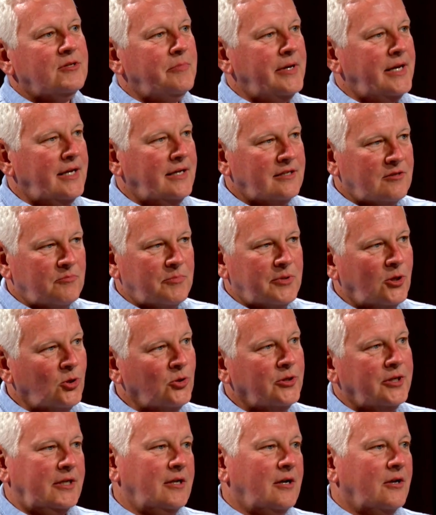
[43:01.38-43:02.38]
paid to
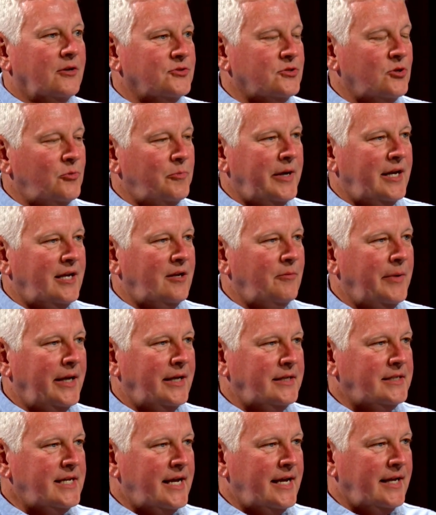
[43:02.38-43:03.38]
build it also pay to
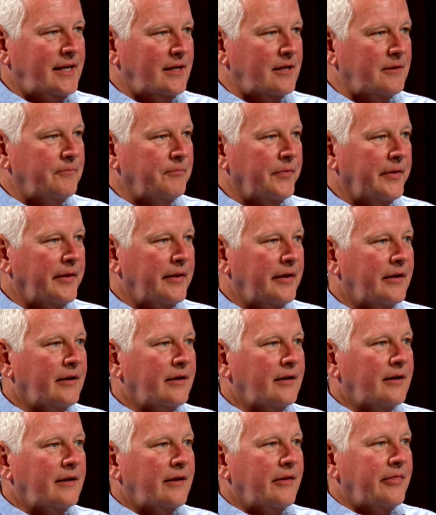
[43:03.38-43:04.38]
maintain it.
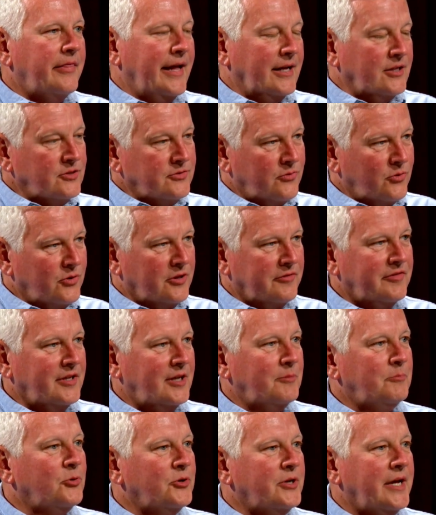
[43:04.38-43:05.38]
That's for the
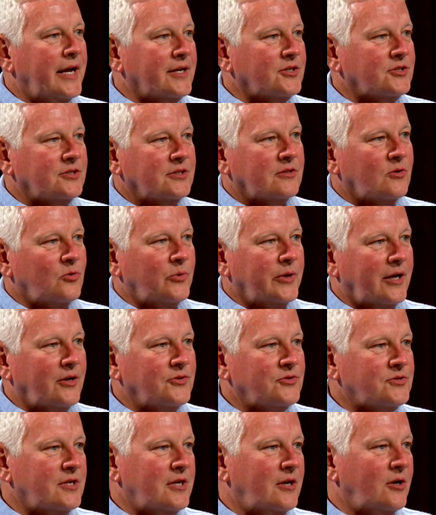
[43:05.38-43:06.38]
flood protection. We
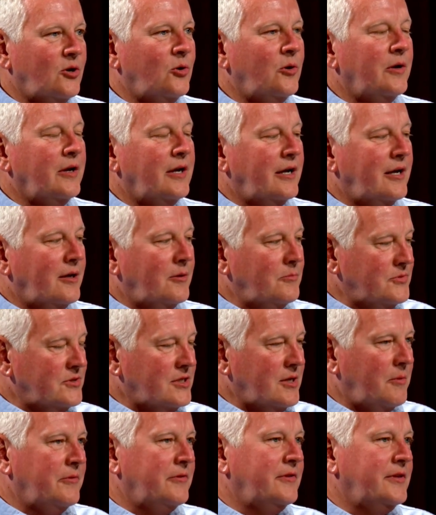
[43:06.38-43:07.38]
also,
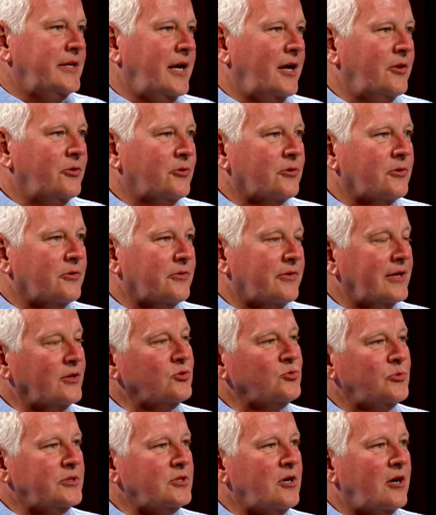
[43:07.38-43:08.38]
some of the other things
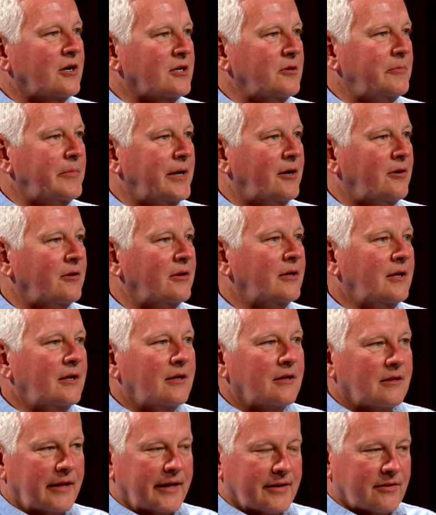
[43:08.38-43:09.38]
we talked about,
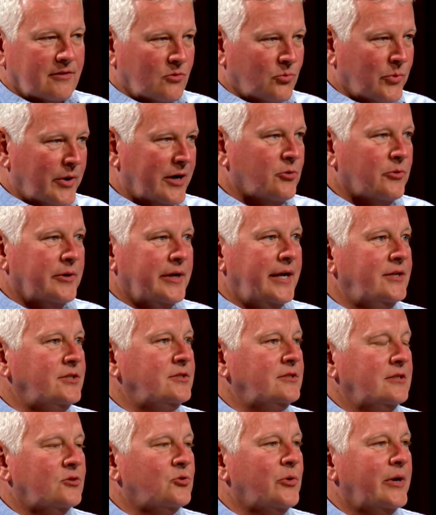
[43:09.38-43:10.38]
like the
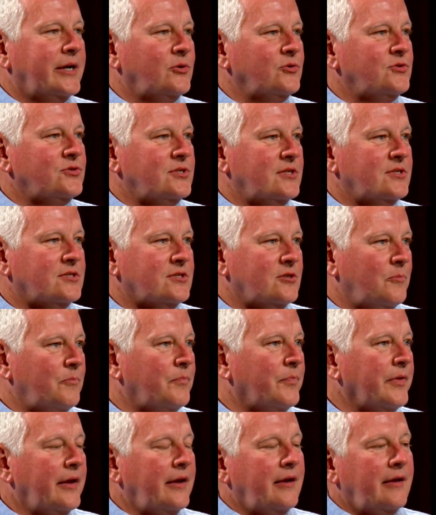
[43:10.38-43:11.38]
recreation and trail system,
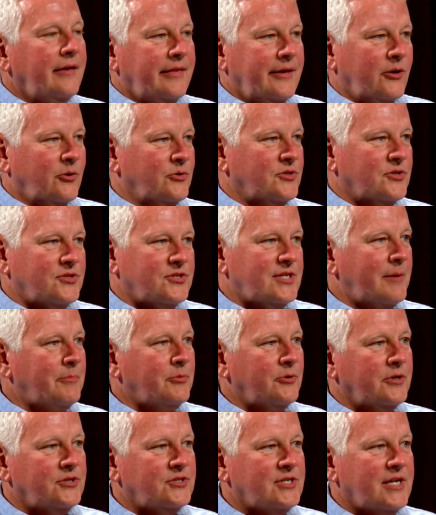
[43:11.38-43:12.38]
there's a
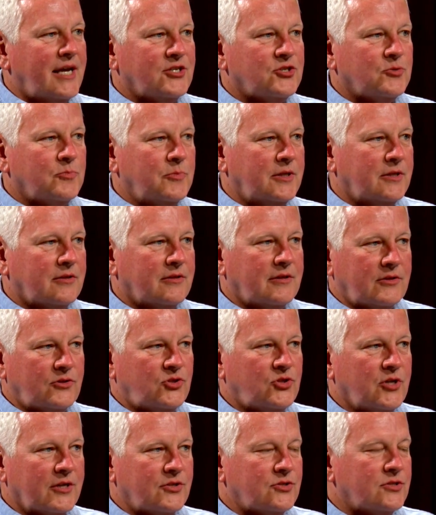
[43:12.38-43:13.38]
separate assessment that
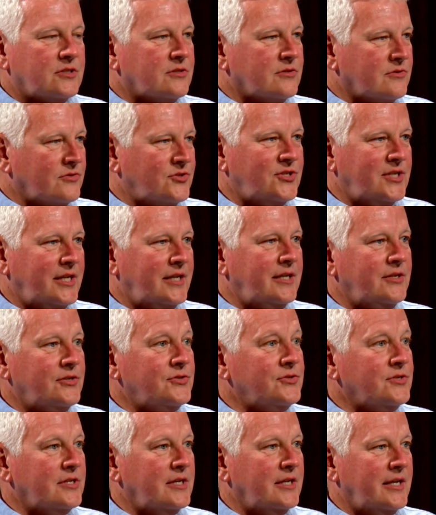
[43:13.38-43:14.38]
just
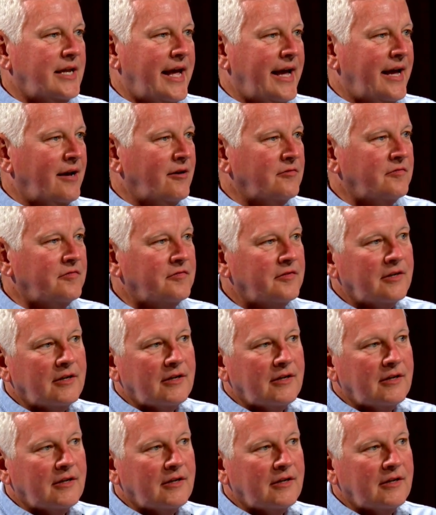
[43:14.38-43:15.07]
cities that have